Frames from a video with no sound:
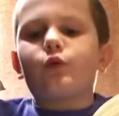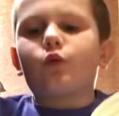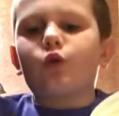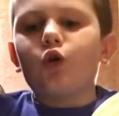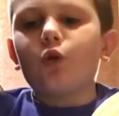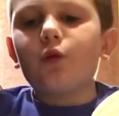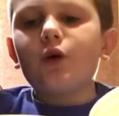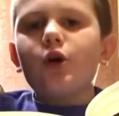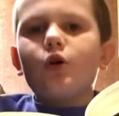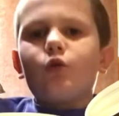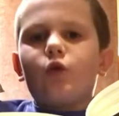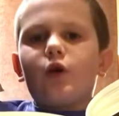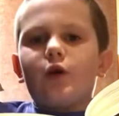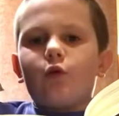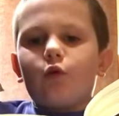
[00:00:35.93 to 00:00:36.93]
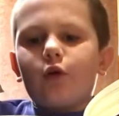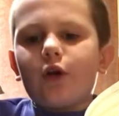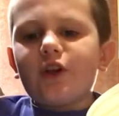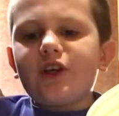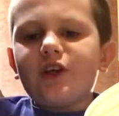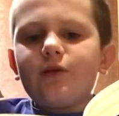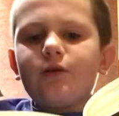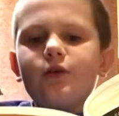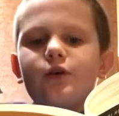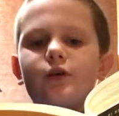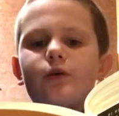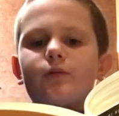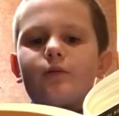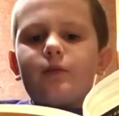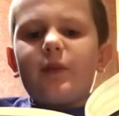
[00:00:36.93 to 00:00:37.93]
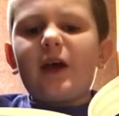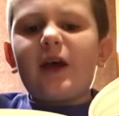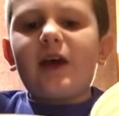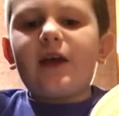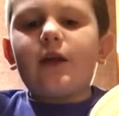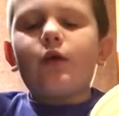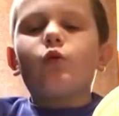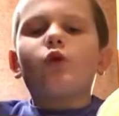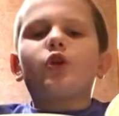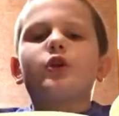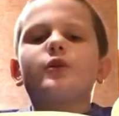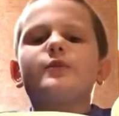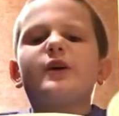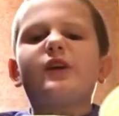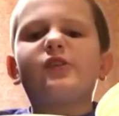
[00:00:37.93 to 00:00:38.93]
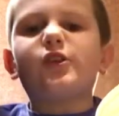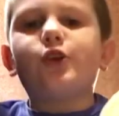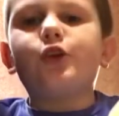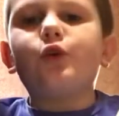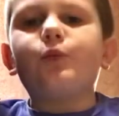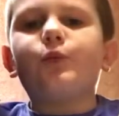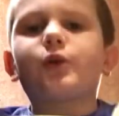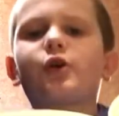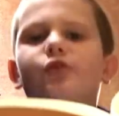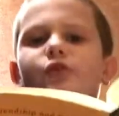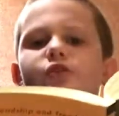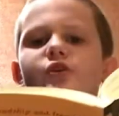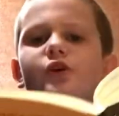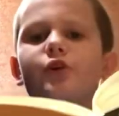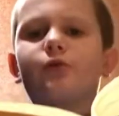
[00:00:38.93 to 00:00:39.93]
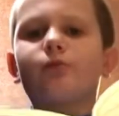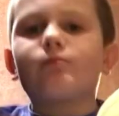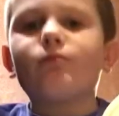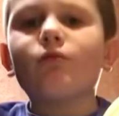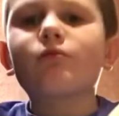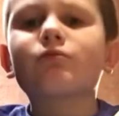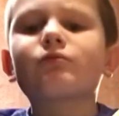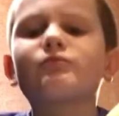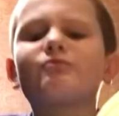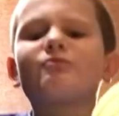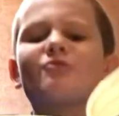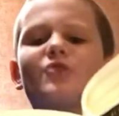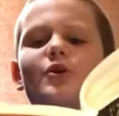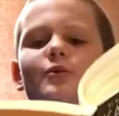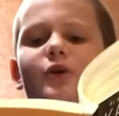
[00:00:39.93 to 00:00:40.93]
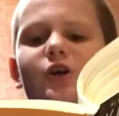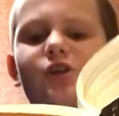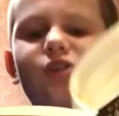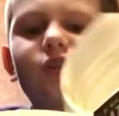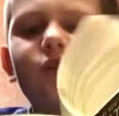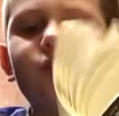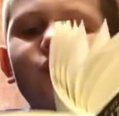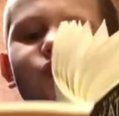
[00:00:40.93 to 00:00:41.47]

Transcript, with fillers: room when Willie May, Willie May's the new person in the book.